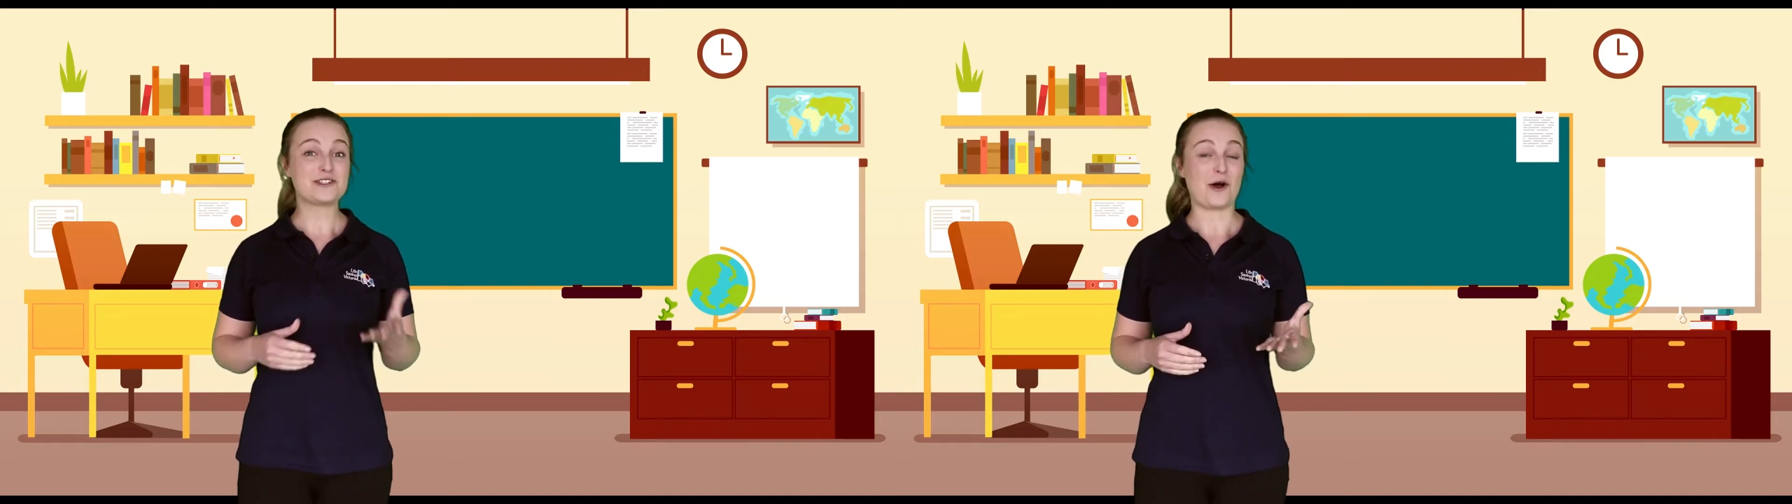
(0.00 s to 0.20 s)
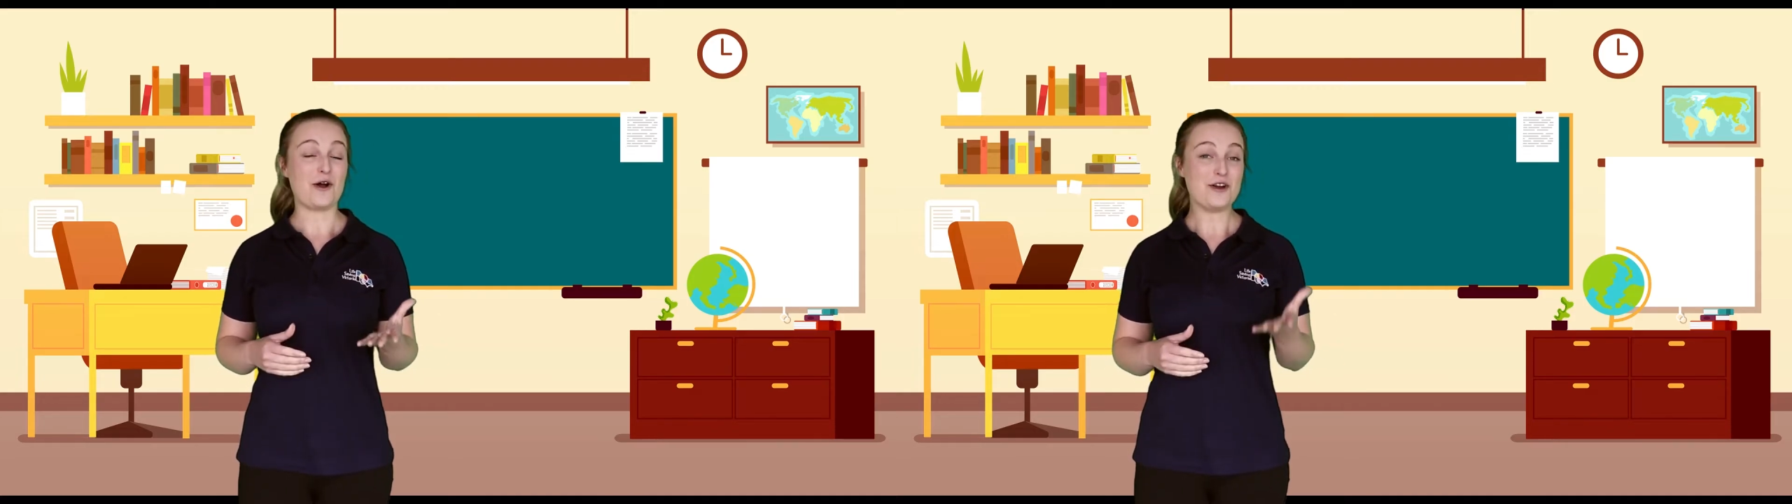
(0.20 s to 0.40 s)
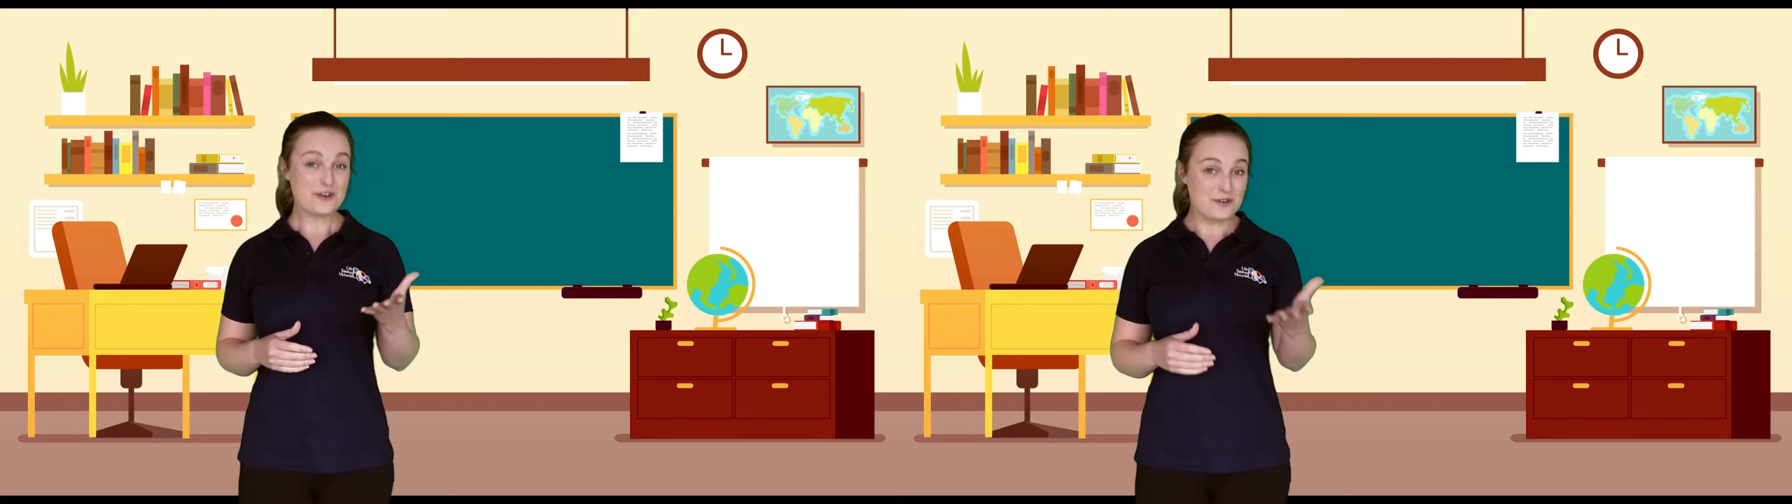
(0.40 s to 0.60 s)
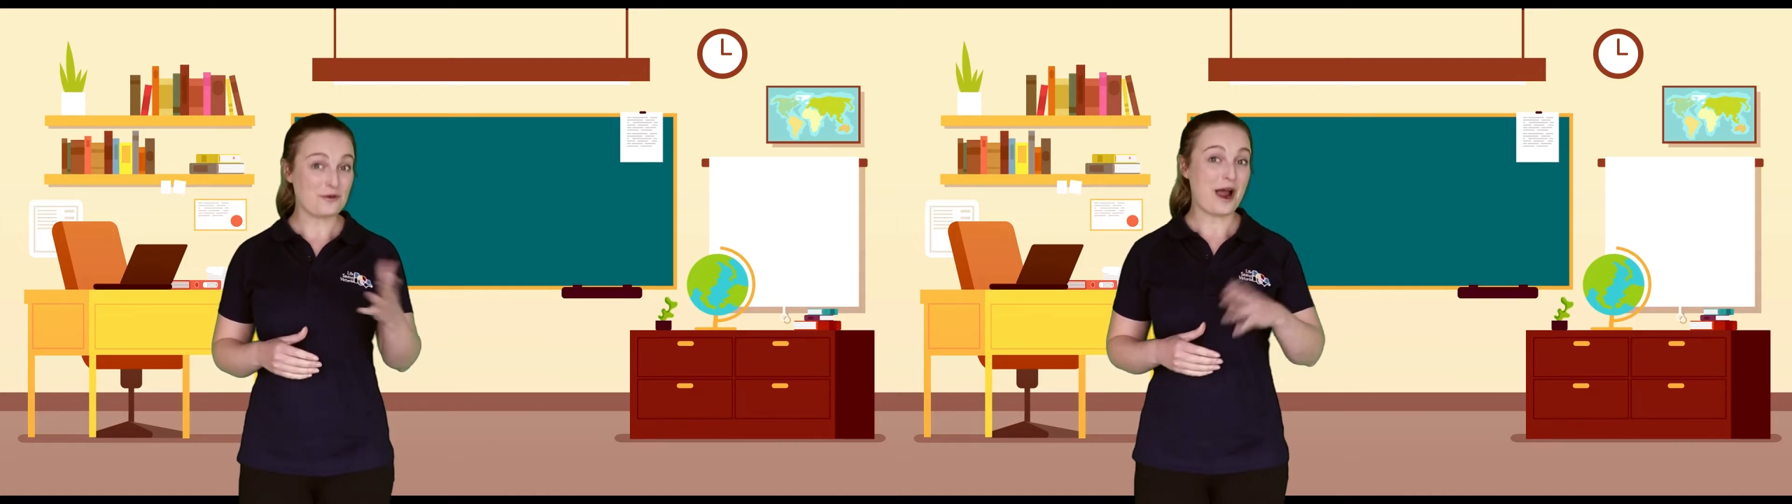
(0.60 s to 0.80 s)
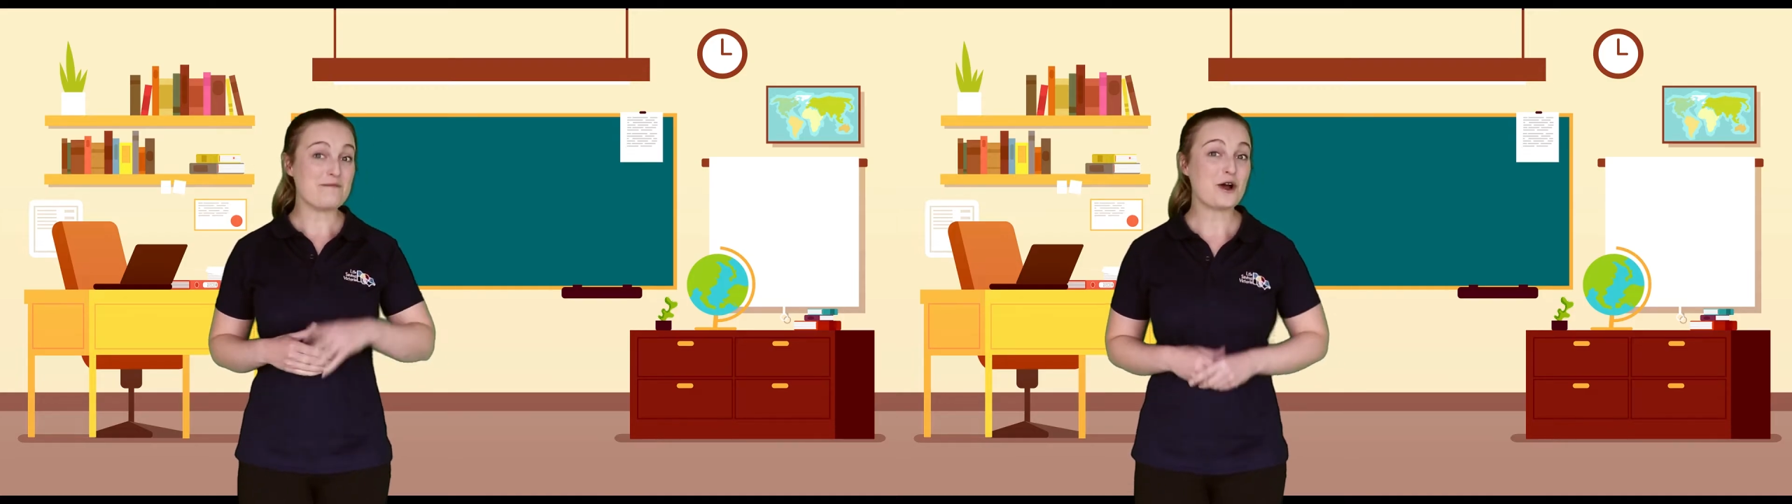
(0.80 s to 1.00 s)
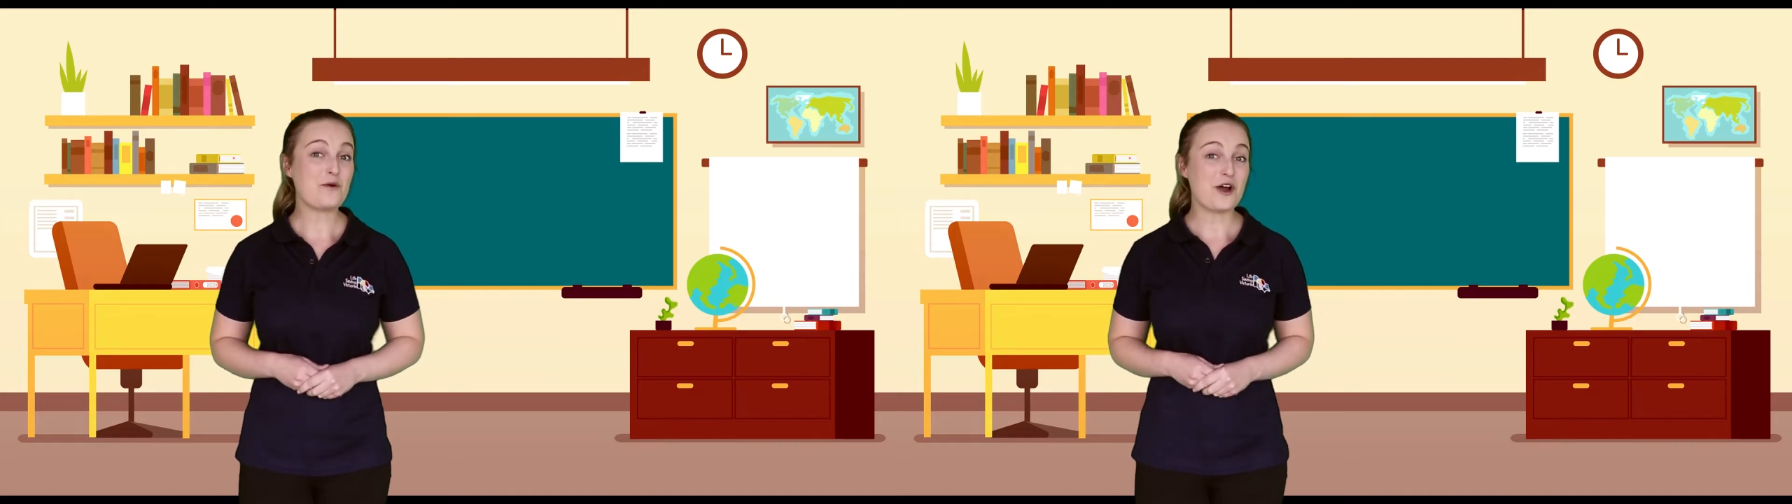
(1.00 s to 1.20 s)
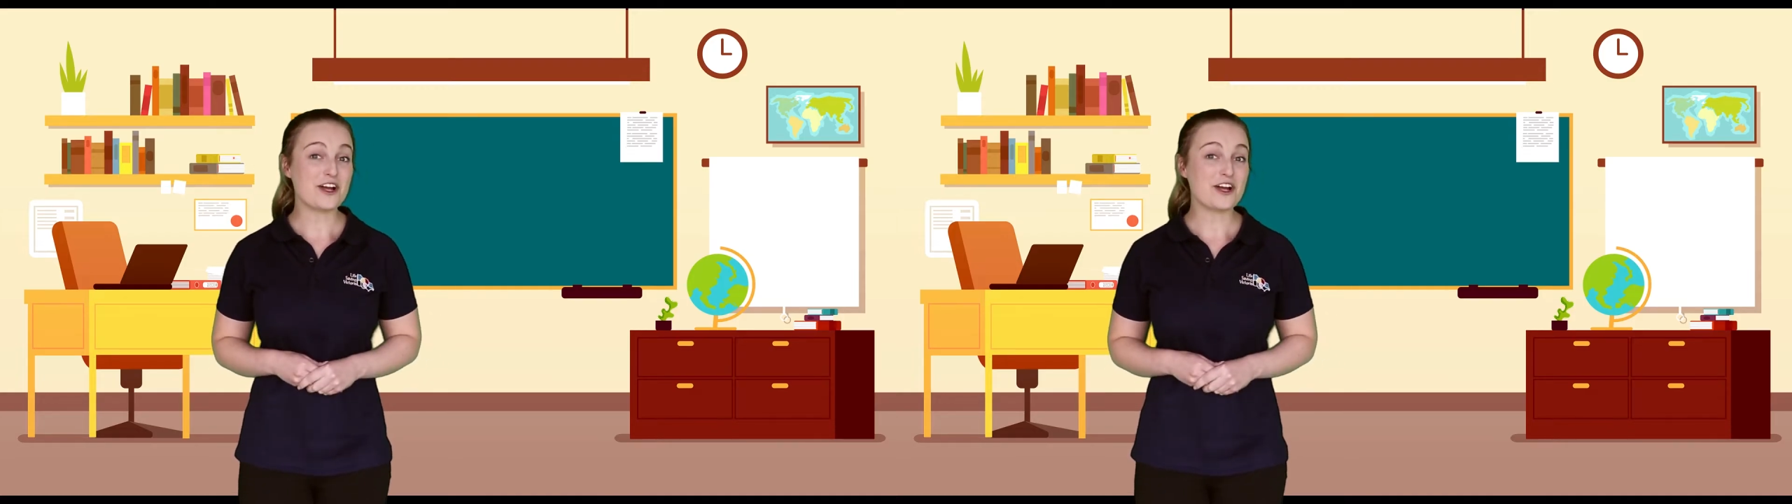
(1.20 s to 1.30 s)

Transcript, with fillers: So grab your